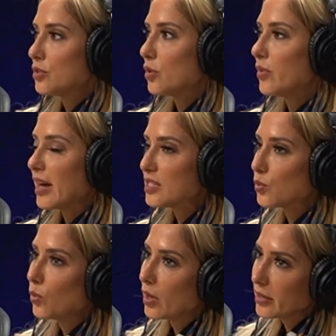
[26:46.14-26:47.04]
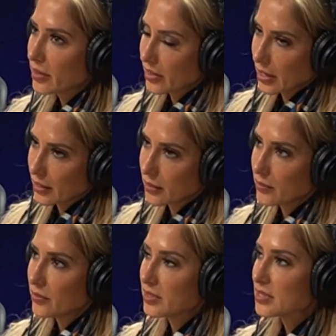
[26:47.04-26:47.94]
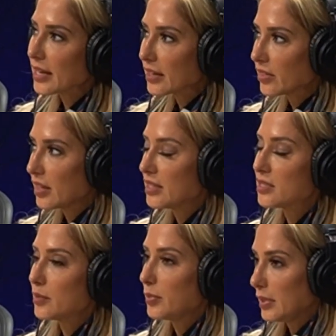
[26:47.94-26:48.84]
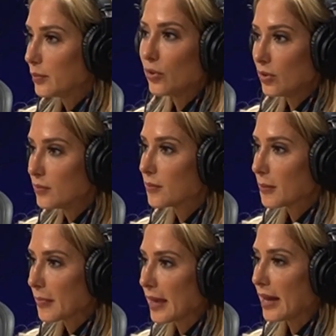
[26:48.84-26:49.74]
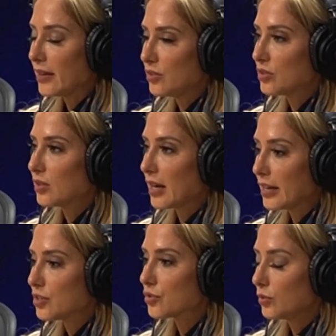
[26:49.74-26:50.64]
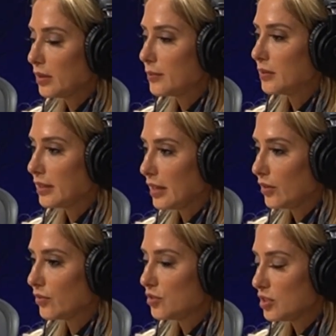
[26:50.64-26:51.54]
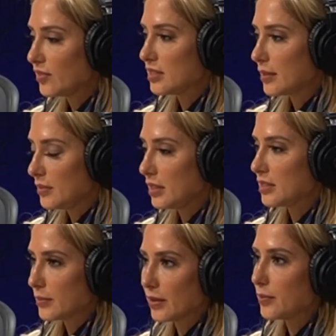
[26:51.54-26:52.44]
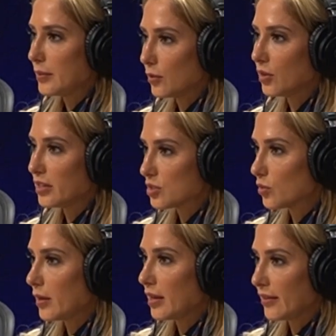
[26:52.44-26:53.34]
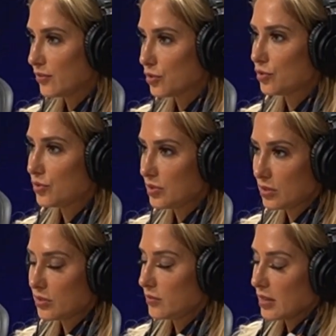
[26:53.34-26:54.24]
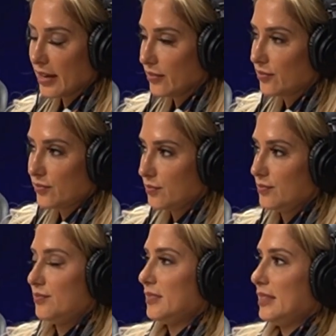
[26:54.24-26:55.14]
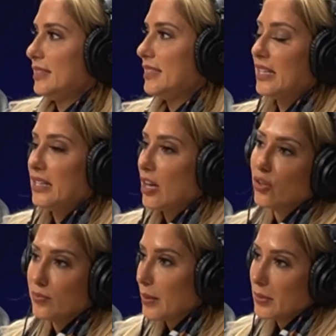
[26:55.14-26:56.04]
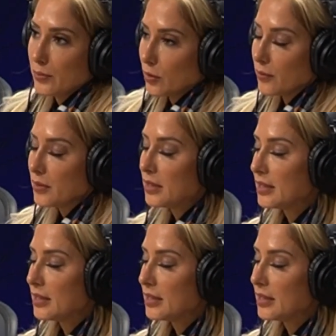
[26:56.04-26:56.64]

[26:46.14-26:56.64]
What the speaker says: So that's one thing. The second thing is the people. And I truly believe G-Face MD is about the people, and it's the way I've taken care of my people.